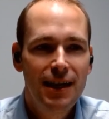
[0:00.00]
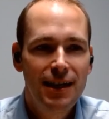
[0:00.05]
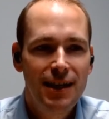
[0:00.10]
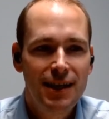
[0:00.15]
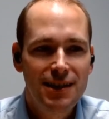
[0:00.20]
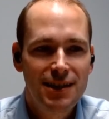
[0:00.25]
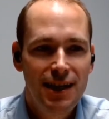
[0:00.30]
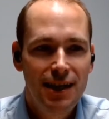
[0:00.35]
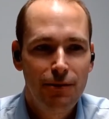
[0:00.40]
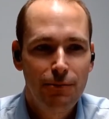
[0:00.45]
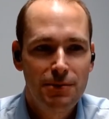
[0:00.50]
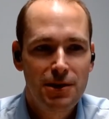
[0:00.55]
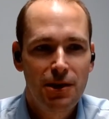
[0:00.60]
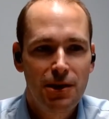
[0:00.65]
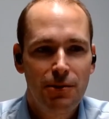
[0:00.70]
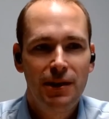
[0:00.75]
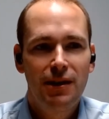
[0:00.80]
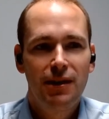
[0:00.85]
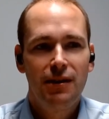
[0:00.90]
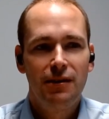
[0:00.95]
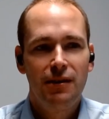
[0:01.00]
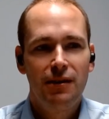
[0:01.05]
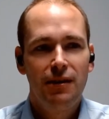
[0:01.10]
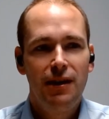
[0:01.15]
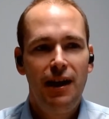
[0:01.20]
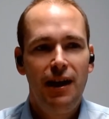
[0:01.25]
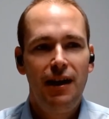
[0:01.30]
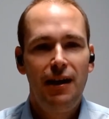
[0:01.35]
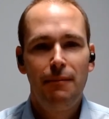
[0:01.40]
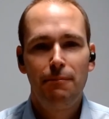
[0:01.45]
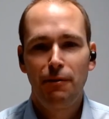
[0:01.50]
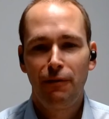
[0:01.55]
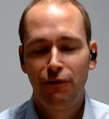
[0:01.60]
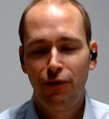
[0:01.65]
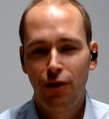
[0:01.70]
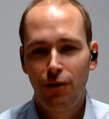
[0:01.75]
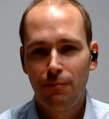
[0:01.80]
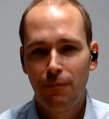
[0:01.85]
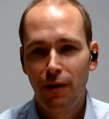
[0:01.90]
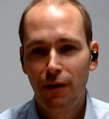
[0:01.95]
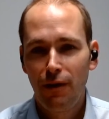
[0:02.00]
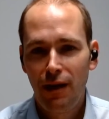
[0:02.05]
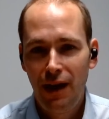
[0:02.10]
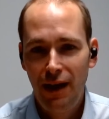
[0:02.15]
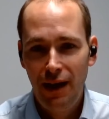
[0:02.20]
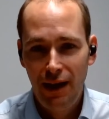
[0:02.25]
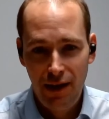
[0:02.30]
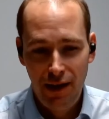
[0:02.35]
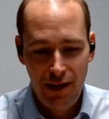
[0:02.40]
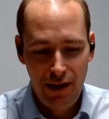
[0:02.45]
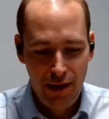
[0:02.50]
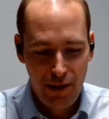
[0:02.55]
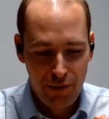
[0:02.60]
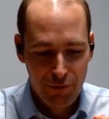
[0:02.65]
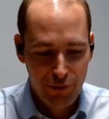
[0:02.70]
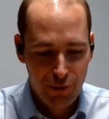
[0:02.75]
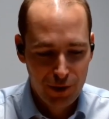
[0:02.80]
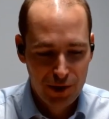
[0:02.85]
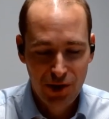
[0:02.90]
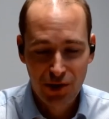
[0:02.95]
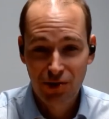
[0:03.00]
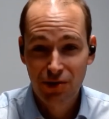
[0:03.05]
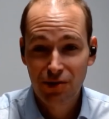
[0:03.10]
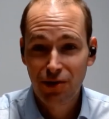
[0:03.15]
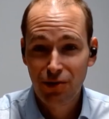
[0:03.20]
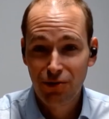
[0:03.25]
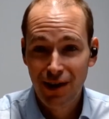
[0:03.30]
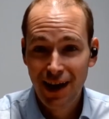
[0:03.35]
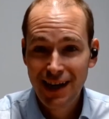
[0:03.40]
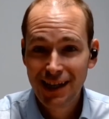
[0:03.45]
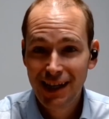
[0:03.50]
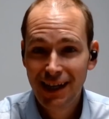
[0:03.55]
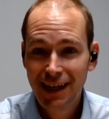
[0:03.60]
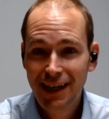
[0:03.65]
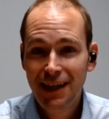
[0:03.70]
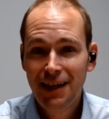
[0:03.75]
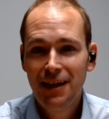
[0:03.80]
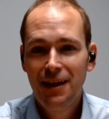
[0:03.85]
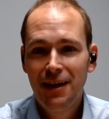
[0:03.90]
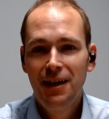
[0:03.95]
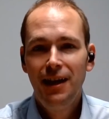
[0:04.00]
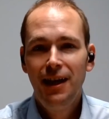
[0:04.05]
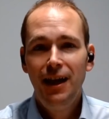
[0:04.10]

get it set up so it can perform and function correctly,